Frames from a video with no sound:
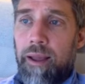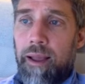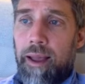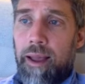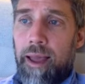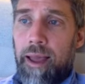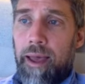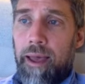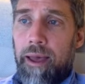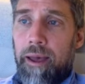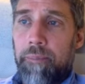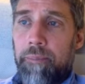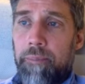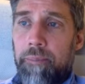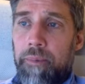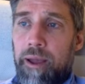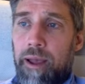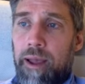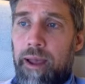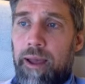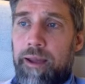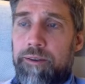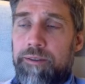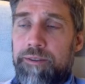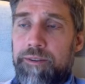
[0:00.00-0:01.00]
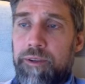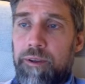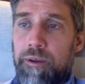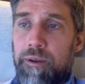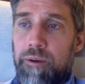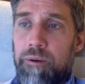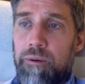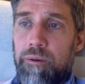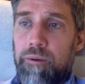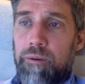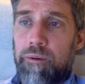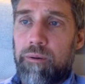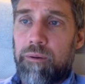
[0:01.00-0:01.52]
And
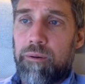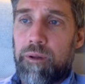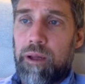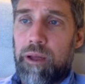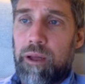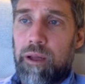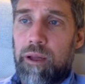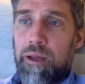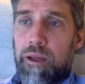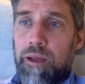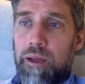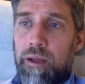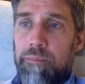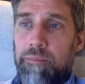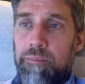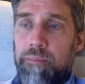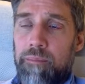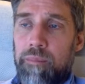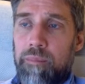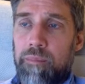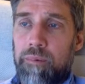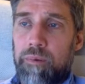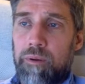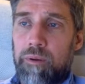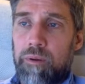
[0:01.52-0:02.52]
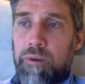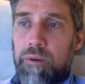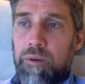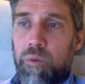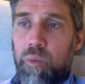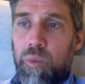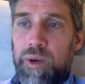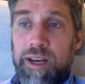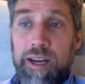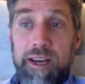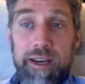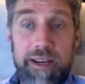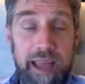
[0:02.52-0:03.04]
so
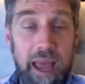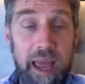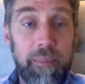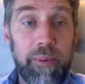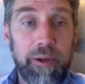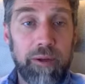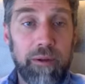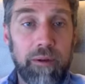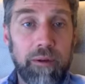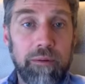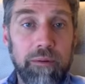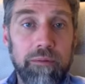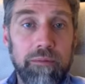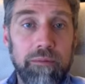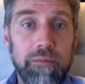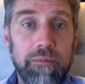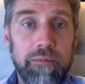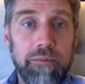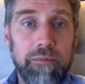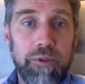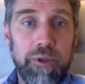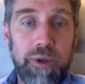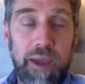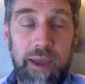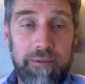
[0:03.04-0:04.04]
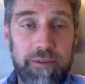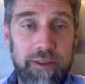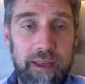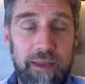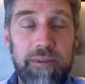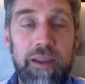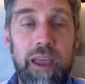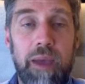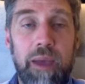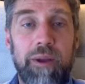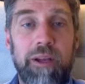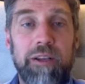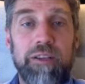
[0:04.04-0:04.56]
we need capital. You have to have
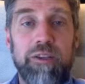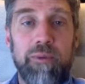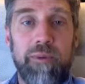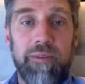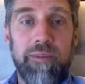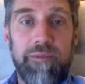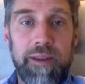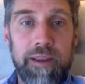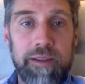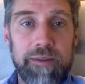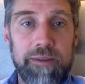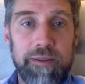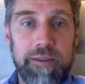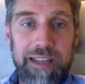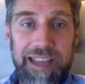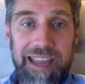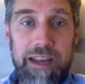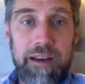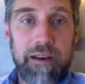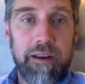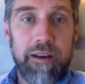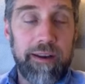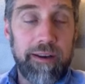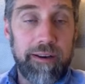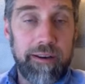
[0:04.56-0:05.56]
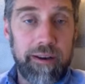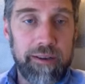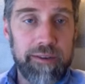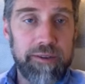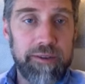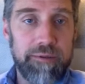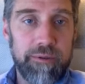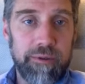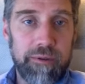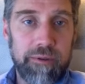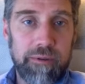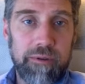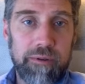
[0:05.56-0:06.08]
capital to invest in an
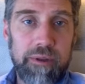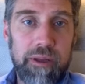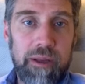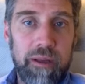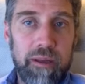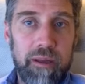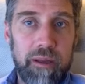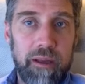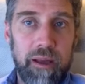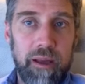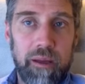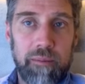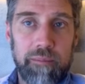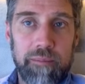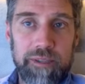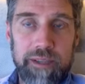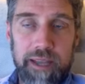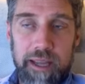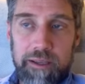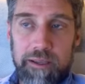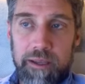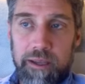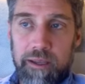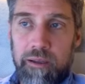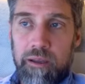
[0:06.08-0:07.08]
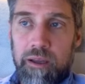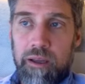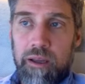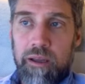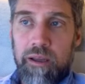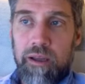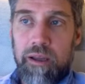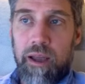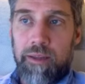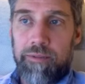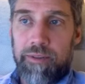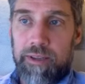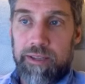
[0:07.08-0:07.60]
industrial setting,
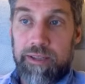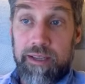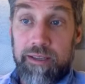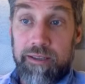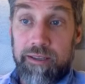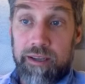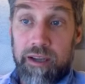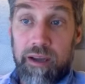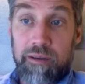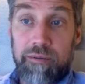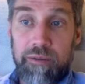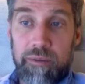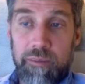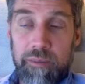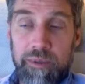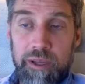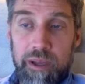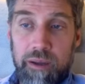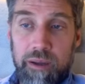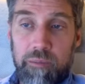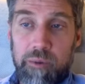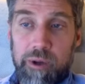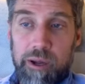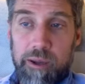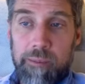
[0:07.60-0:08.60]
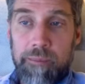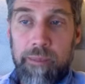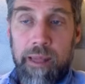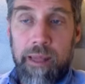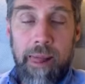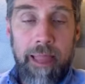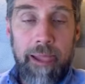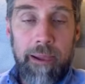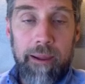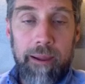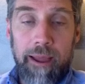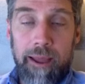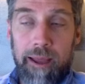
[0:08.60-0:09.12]
and this has to come from somewhere.
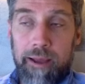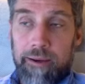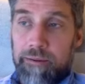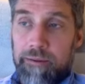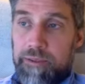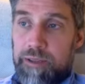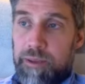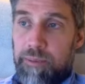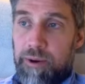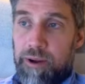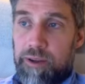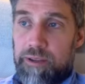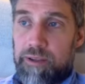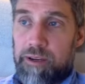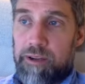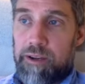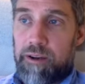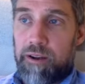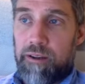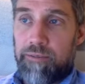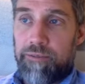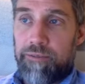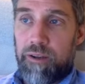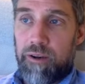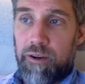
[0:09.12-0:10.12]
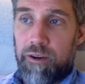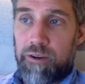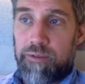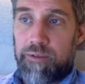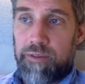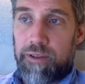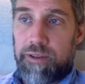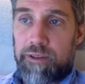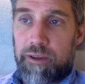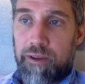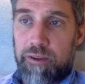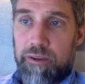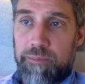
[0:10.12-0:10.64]
And surprisingly enough, a lot of
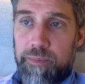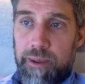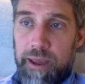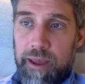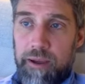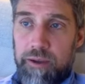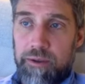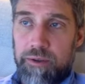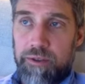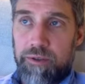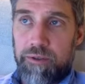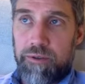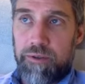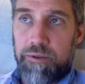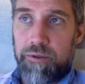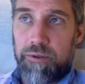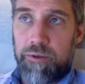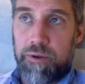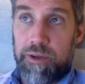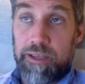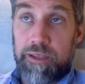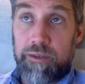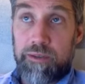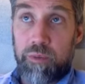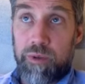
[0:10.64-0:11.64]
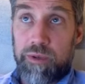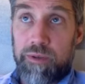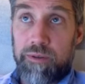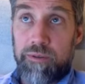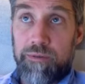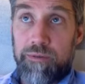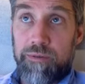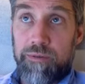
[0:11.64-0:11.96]
this goes back to, at least a lot